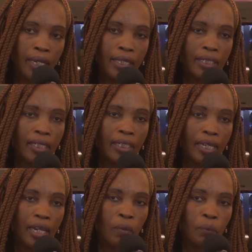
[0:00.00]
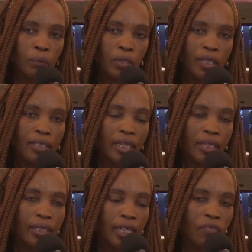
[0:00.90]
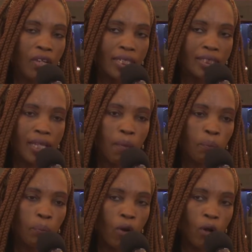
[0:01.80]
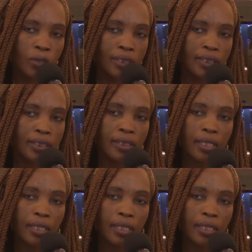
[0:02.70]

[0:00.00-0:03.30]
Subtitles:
they came, they gave us some balls,